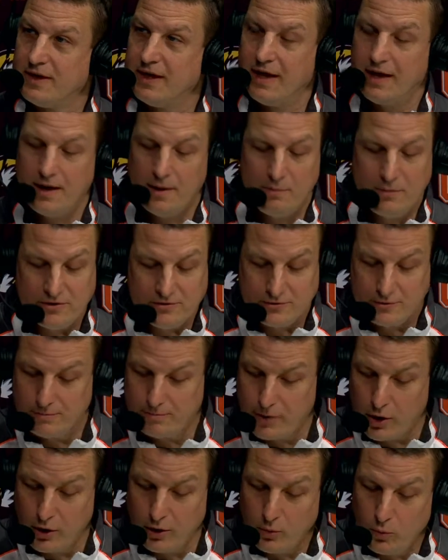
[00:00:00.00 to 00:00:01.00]
uh, Mr.
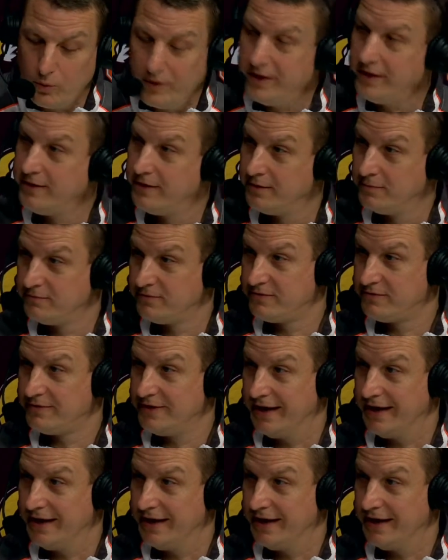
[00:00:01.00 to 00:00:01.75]
Bart Williams,